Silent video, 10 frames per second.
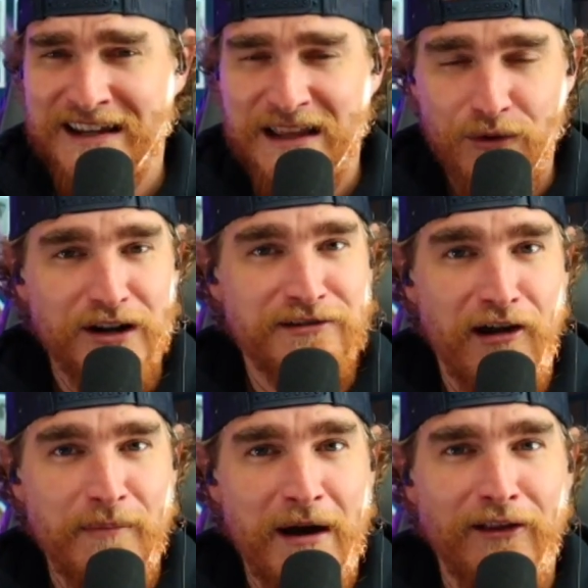And then we're going to
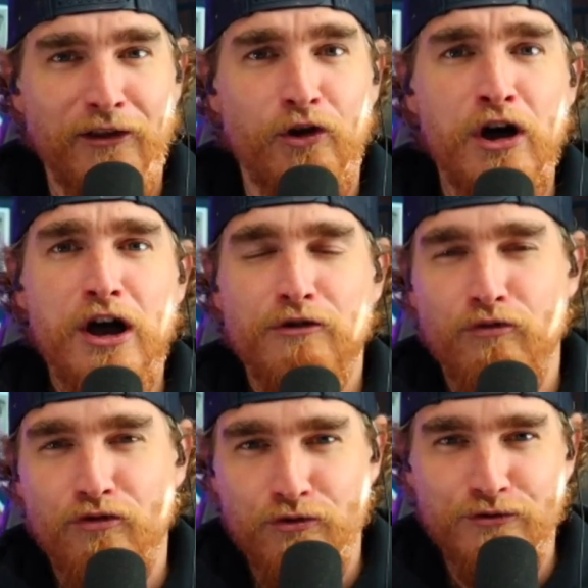talk about a little
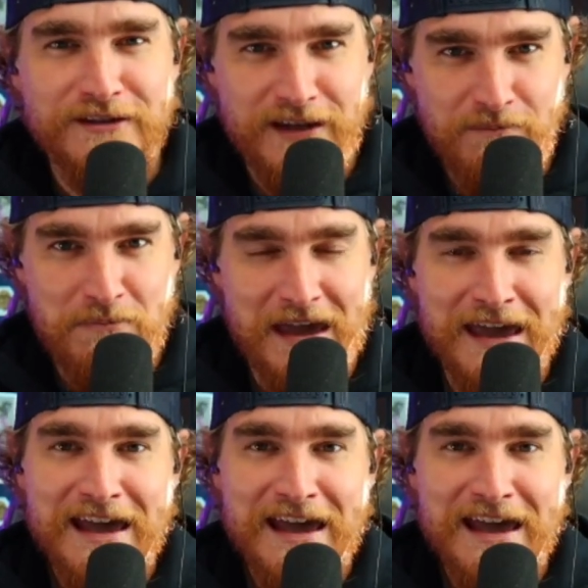recruiting tidbit